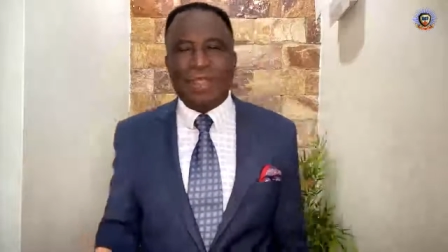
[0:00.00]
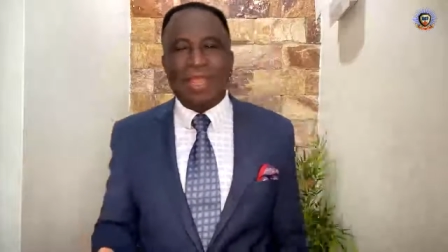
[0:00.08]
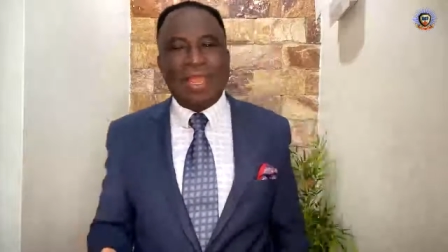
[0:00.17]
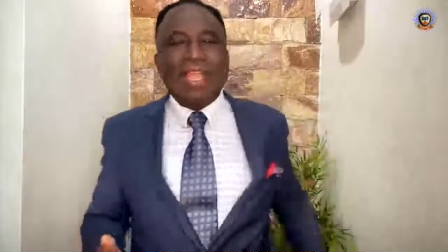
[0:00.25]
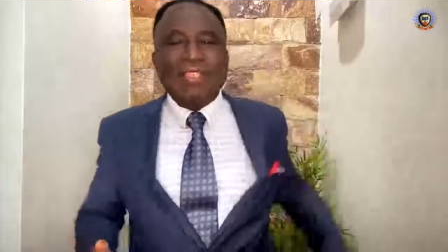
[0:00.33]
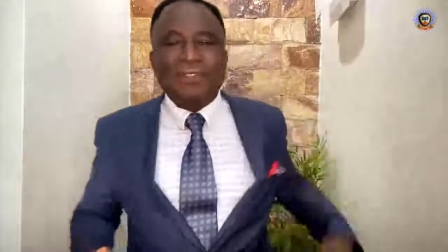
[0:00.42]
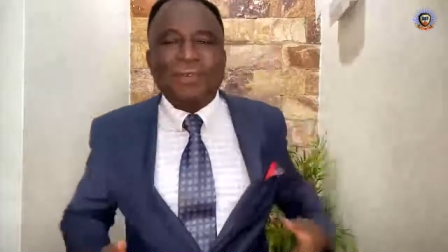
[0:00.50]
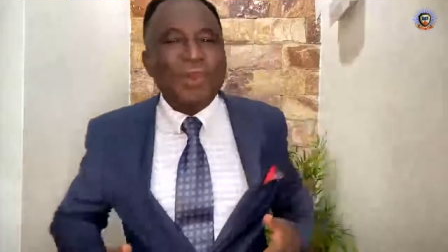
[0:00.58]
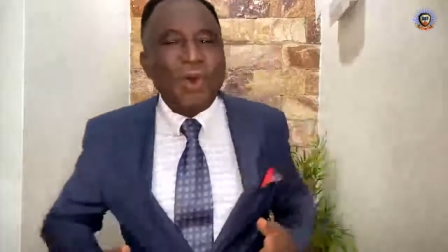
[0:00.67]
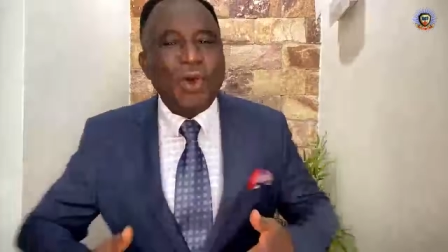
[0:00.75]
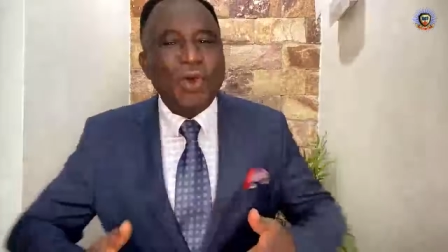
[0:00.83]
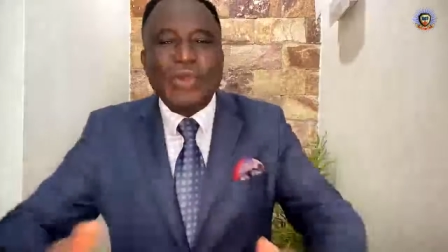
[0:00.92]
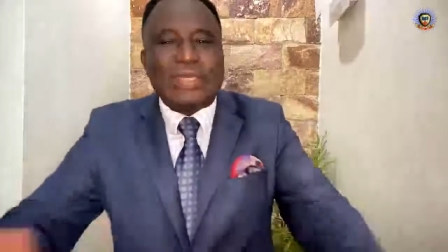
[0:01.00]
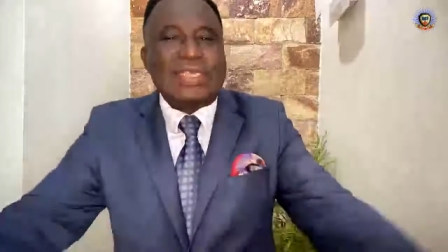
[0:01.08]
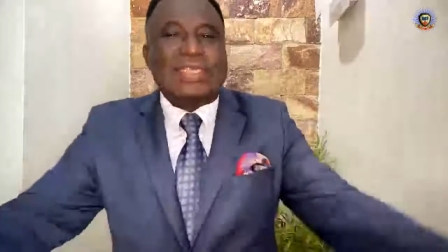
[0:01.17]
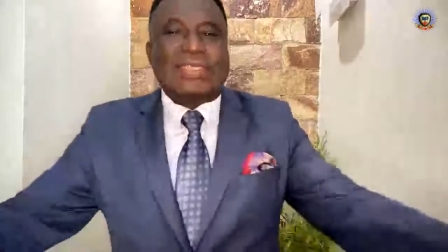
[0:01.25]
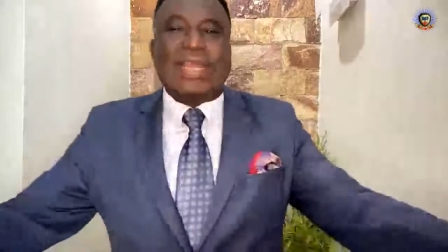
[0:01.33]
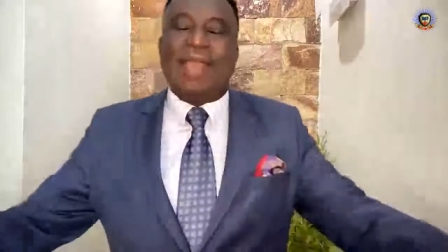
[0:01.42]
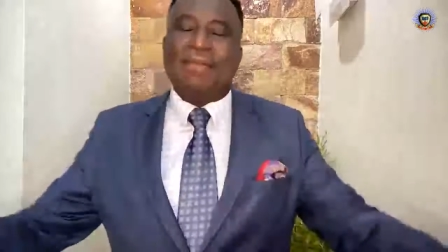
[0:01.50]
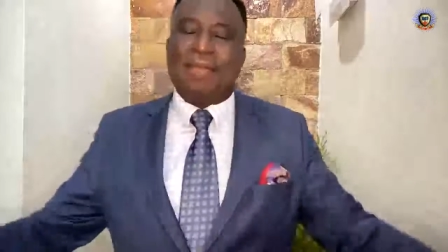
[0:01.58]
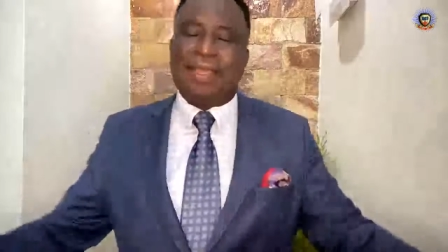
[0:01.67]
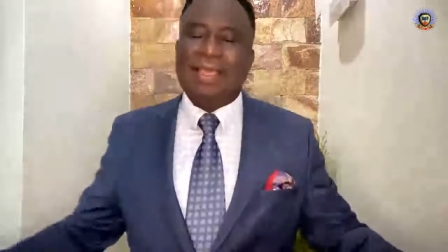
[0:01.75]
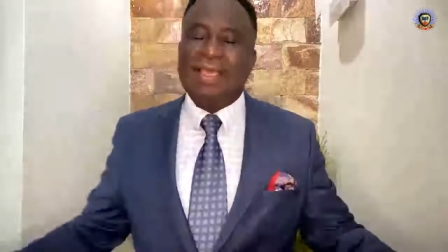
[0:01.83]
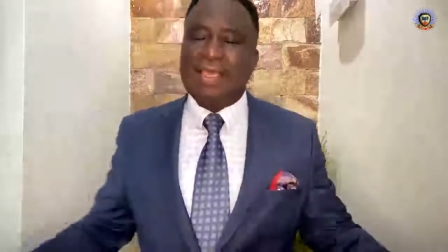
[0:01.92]
Let's flow with His timing
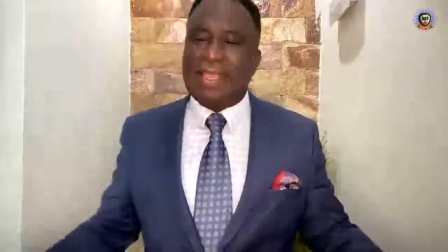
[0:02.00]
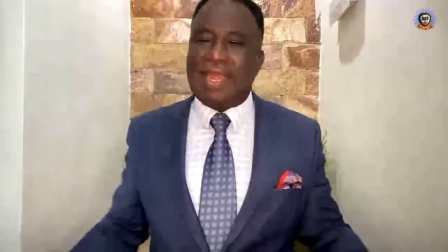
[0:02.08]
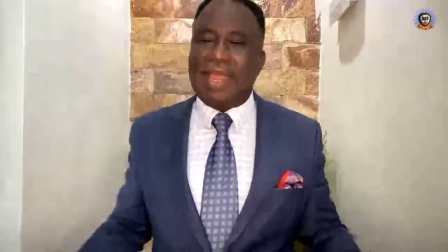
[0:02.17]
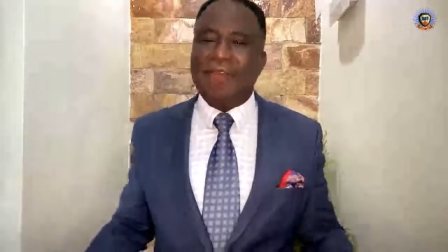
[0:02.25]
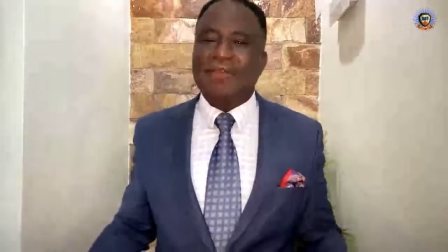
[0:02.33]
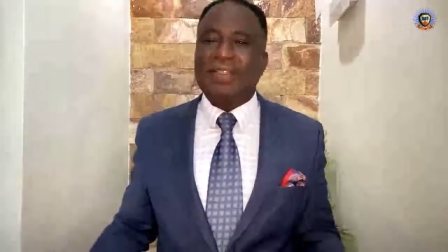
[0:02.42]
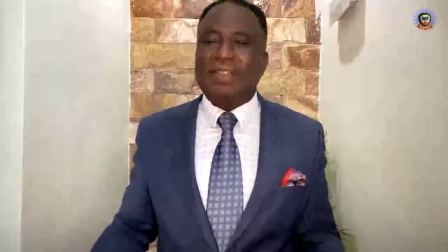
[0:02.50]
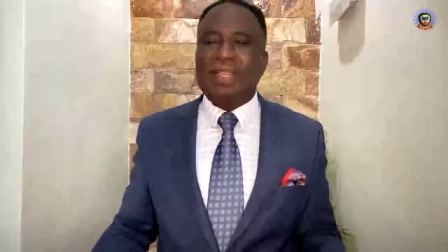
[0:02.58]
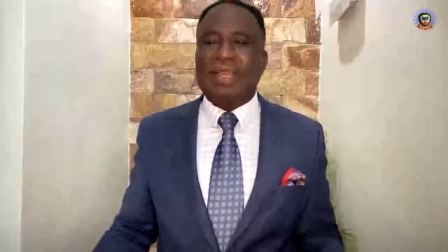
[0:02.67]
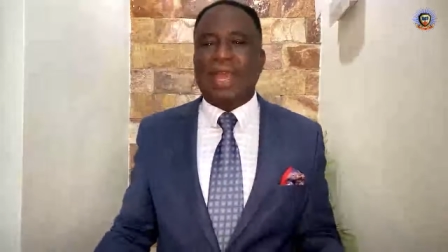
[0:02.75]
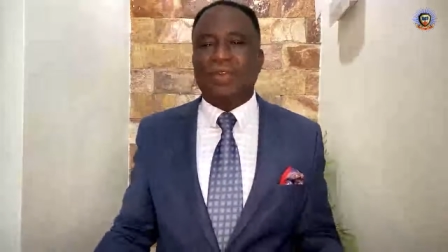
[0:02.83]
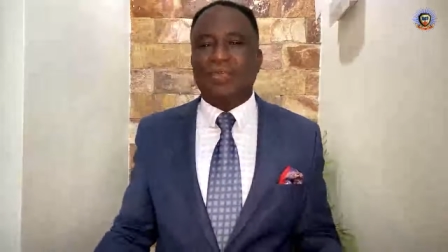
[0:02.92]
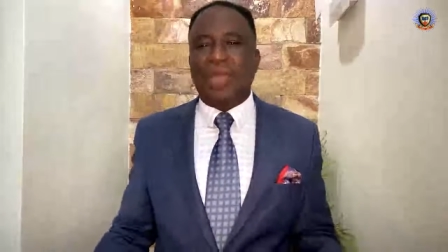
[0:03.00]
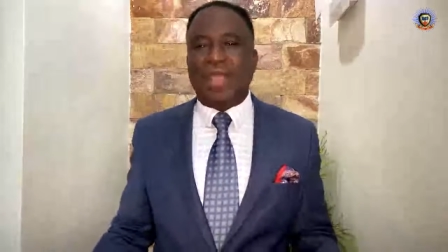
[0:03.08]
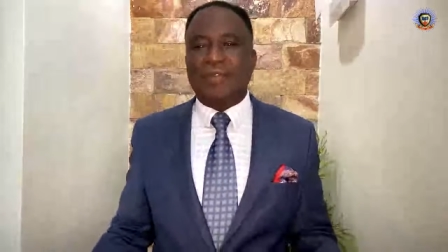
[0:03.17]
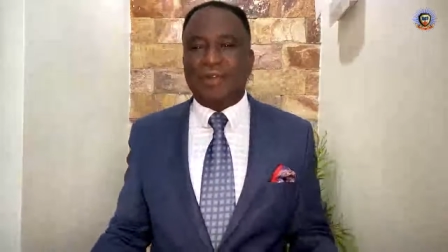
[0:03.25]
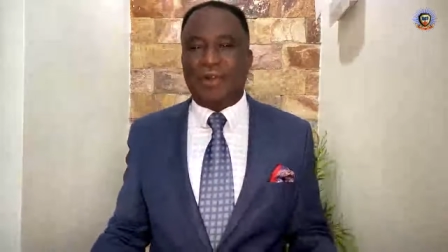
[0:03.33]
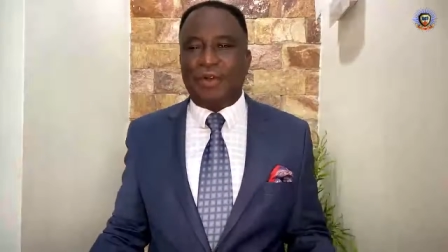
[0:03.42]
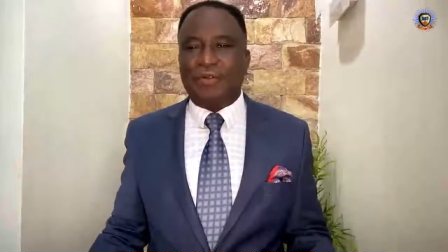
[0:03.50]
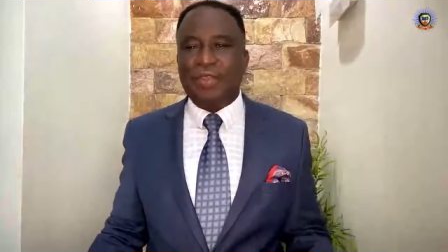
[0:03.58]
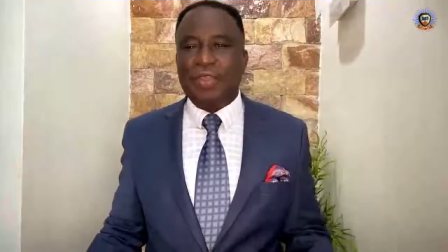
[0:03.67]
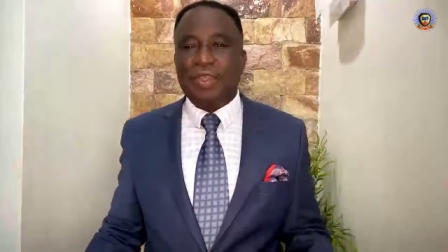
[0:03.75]
in everything that we are involved.